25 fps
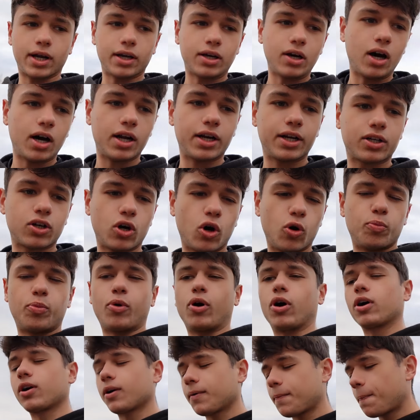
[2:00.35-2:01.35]
I got it,
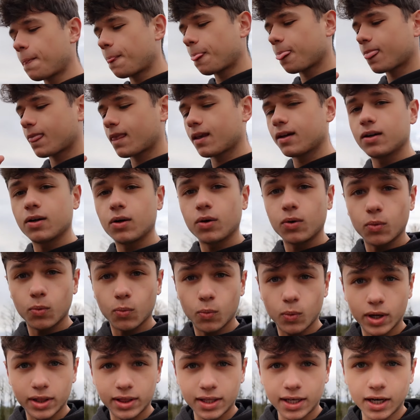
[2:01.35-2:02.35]
Copart,
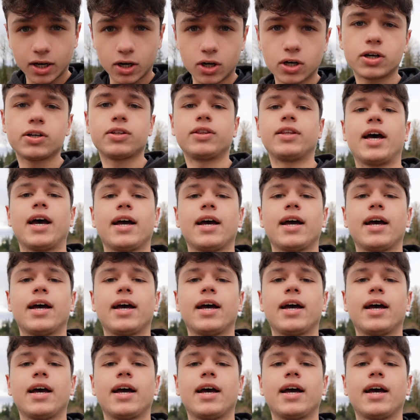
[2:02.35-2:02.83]
when they heard